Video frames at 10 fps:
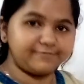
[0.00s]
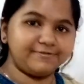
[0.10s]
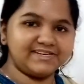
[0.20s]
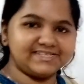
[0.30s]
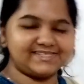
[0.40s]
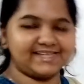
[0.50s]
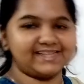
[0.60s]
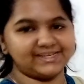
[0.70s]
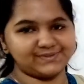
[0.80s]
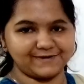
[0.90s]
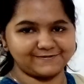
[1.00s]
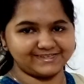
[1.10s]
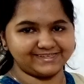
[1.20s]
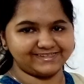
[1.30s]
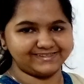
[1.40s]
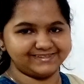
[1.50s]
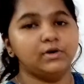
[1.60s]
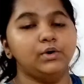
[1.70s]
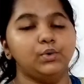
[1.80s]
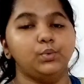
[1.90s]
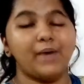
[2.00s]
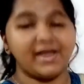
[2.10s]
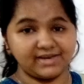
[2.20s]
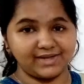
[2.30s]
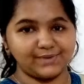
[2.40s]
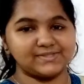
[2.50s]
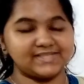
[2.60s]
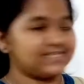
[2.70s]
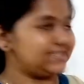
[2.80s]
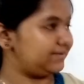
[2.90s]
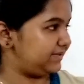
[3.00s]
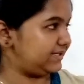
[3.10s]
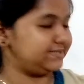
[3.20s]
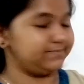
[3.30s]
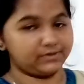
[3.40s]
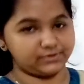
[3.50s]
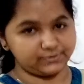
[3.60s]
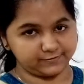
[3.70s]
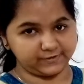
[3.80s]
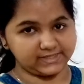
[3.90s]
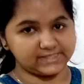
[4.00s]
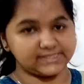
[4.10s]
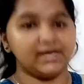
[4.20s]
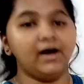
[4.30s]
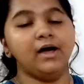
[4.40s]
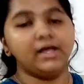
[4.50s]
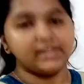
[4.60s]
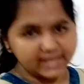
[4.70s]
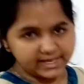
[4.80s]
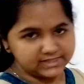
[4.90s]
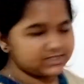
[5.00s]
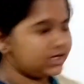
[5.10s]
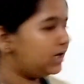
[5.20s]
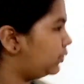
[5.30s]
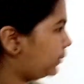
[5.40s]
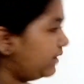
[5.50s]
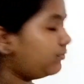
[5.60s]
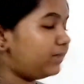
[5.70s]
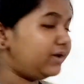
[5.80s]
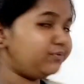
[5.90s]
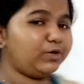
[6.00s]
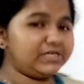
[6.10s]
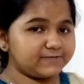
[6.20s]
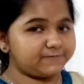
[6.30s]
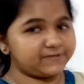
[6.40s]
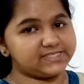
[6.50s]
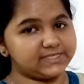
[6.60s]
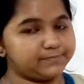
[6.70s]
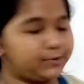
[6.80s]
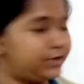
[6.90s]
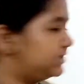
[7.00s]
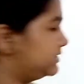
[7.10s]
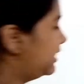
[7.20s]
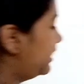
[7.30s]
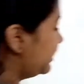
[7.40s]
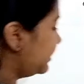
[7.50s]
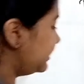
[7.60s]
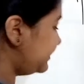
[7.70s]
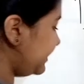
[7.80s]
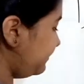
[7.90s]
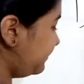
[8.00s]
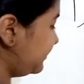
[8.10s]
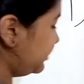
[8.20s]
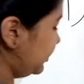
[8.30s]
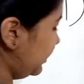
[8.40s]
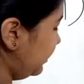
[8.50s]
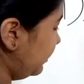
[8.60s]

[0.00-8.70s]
first thing that you have to learn. When do you say something is about to freeze? That is when. And what is a freezing point? The temperature